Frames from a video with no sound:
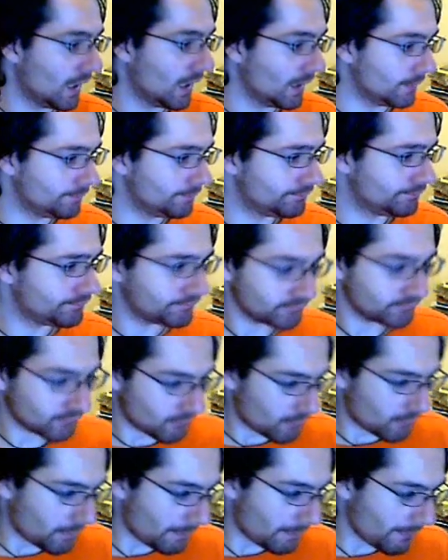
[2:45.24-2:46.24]
And
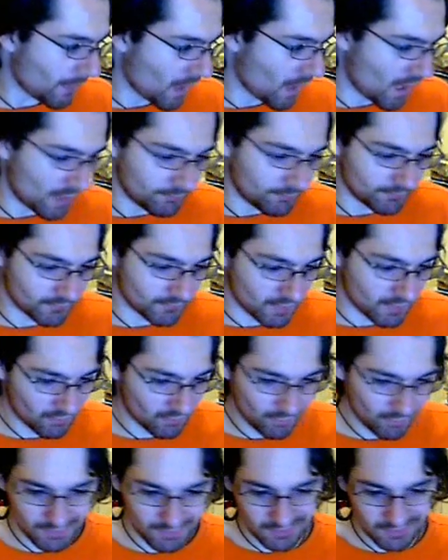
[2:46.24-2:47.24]

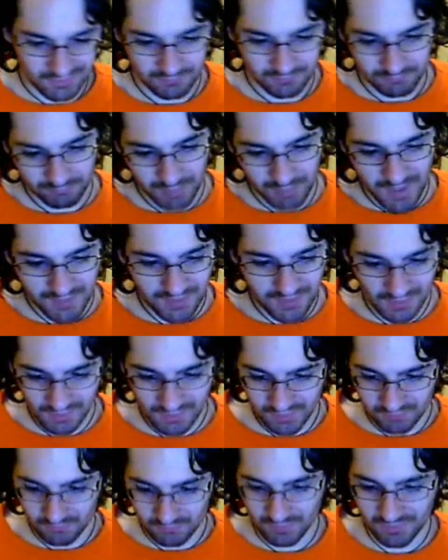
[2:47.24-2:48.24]
well,
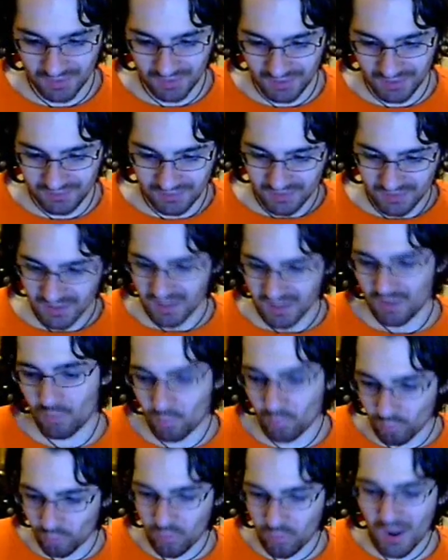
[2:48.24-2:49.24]
basically,
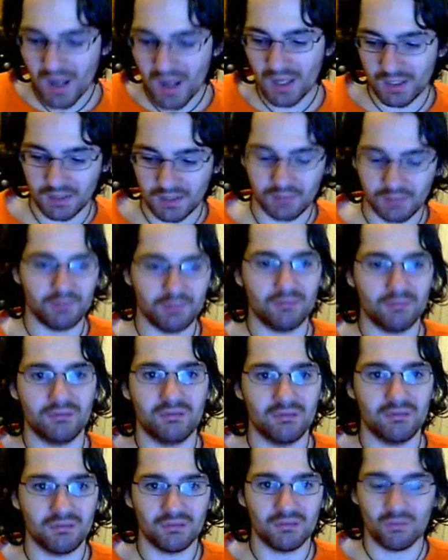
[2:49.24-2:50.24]
why
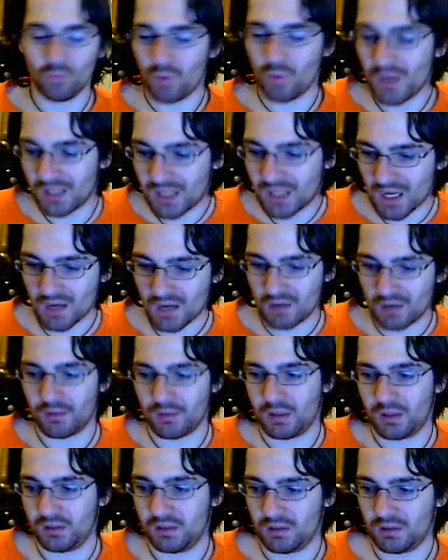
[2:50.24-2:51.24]
can't
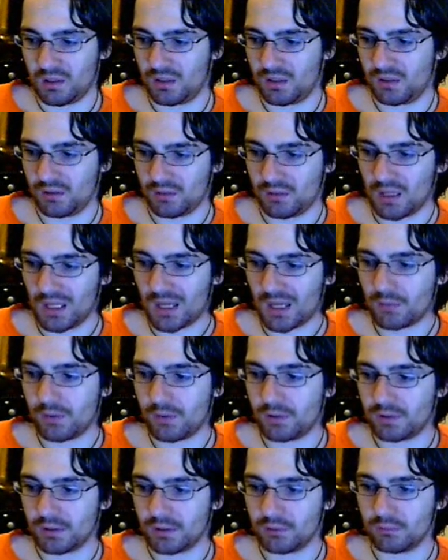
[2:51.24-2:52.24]
they allow
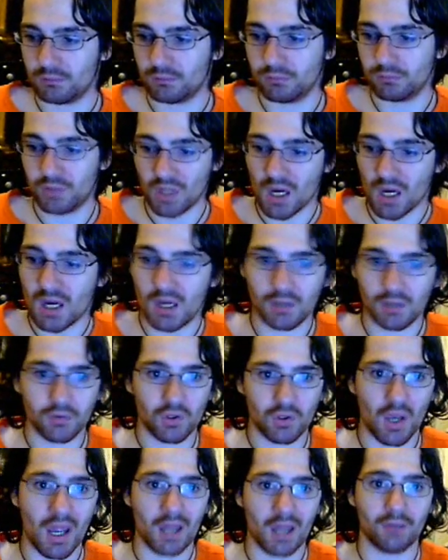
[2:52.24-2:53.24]
you to
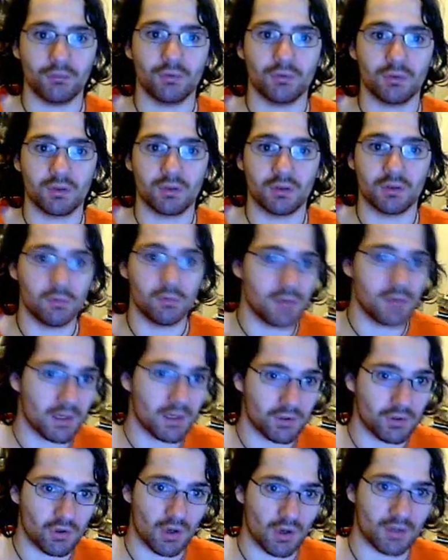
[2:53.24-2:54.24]
charge and do
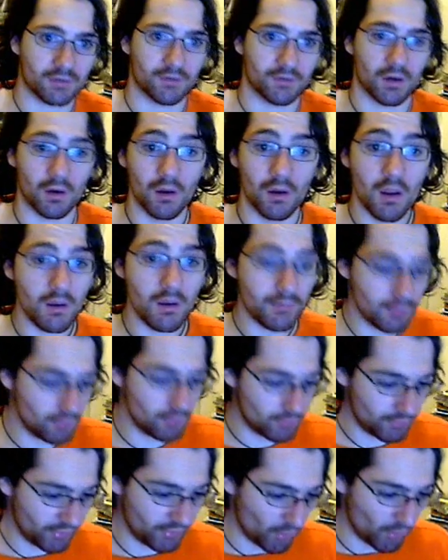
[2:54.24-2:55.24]
data transfer
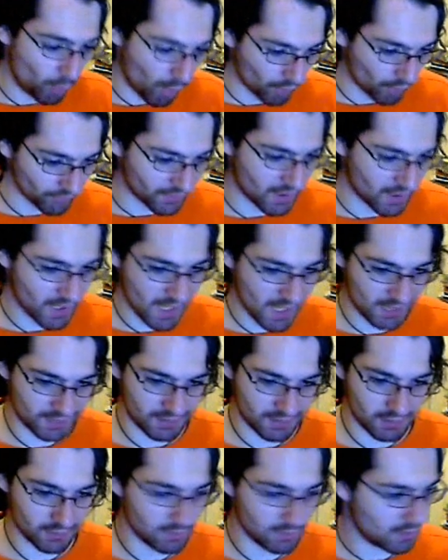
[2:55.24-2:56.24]
through the one
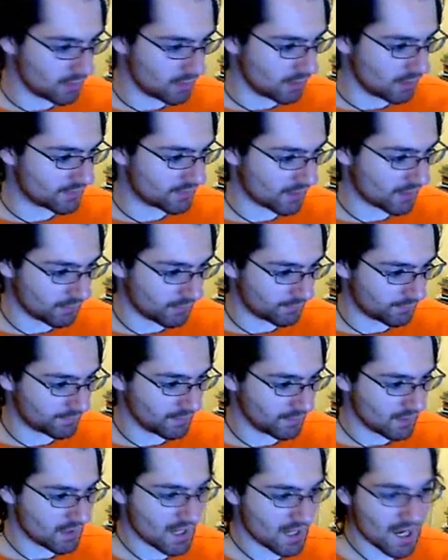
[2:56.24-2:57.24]
connector instead of
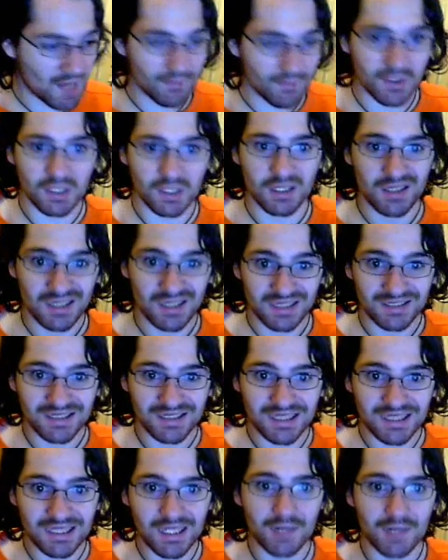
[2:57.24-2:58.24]
having
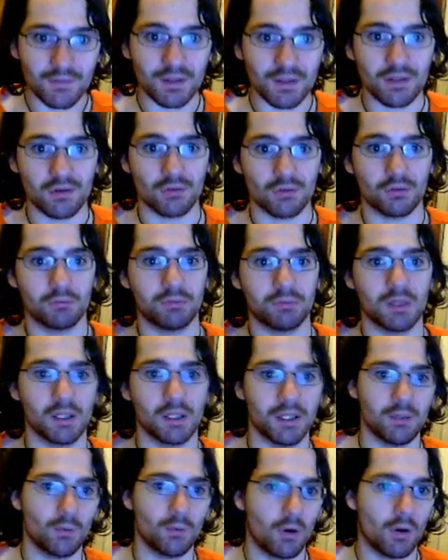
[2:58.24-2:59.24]
individual
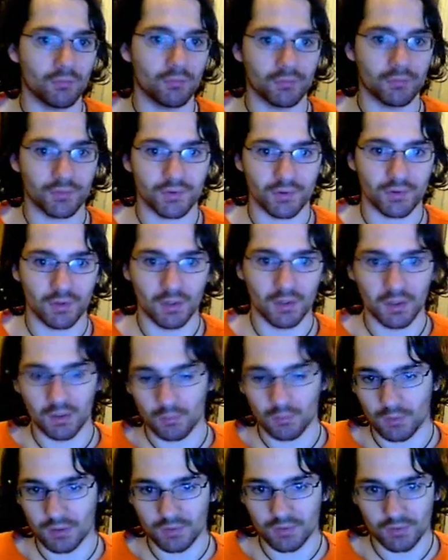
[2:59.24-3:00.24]
bloody ones,
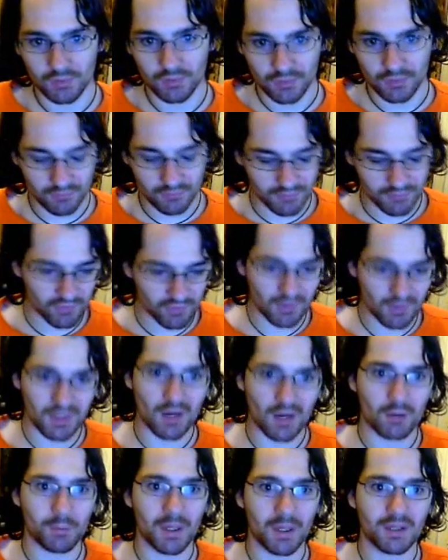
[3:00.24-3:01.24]
which just straight
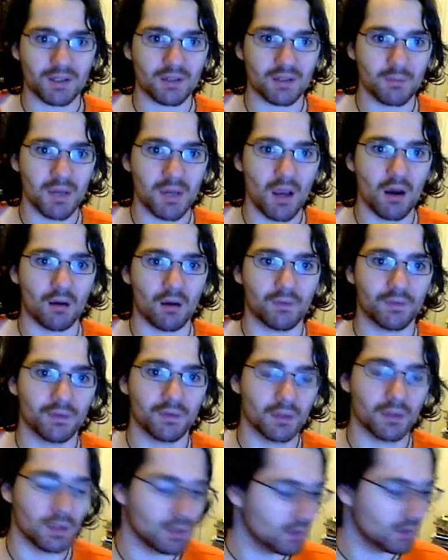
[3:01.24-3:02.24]
out pisses me off.
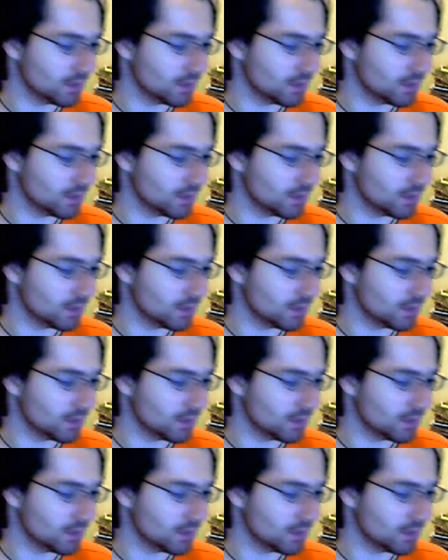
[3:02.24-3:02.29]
